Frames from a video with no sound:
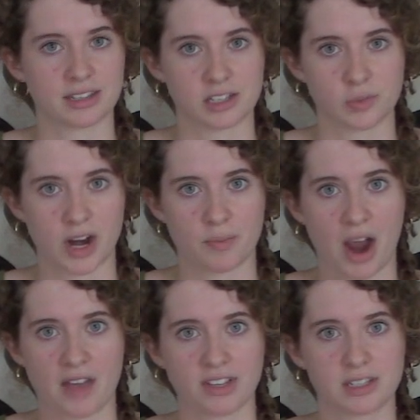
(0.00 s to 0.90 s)
this is where
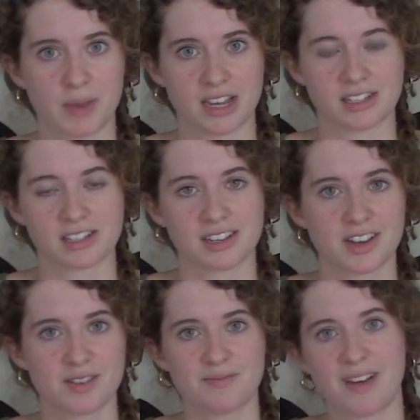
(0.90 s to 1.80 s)
private
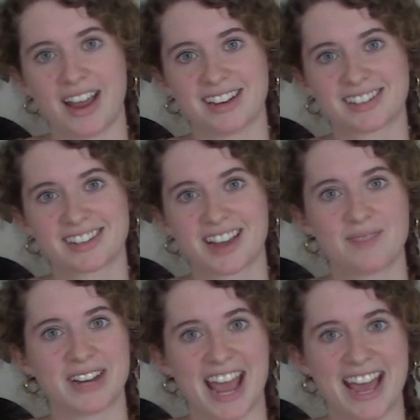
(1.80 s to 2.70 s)
space might
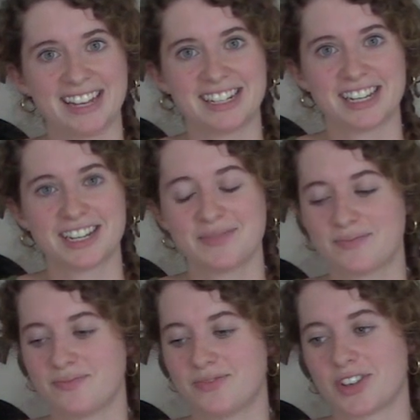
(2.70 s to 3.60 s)
come in
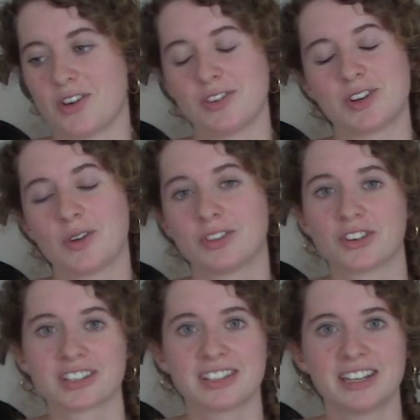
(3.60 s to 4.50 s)
handy, so you don't
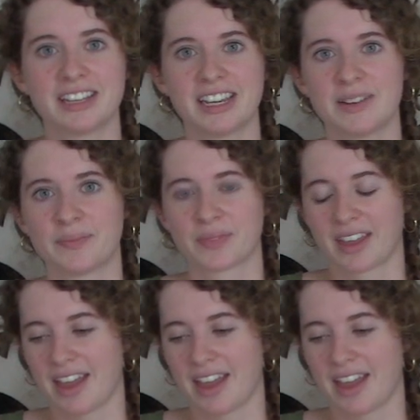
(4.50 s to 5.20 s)
look silly,